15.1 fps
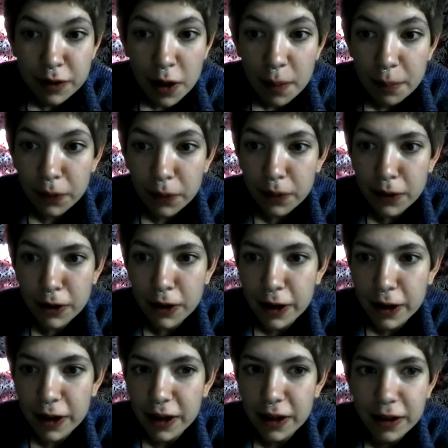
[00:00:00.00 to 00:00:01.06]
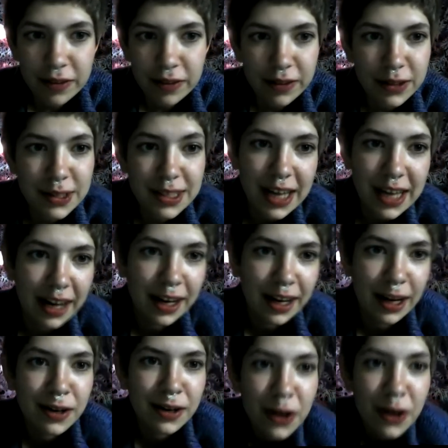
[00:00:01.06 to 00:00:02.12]
Brutal. You're just
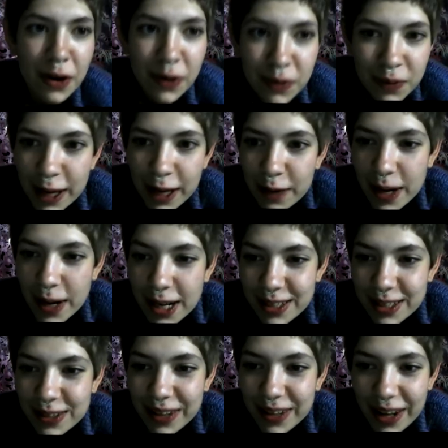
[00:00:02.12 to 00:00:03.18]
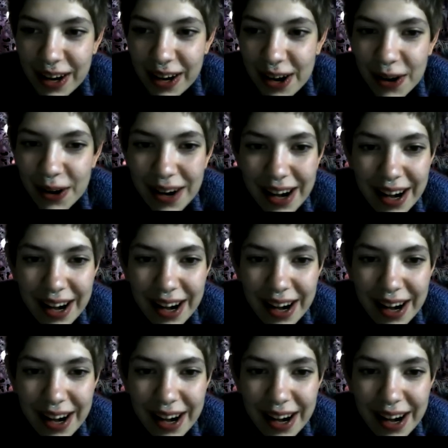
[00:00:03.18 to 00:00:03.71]
getting in your own way. Why didn't you go?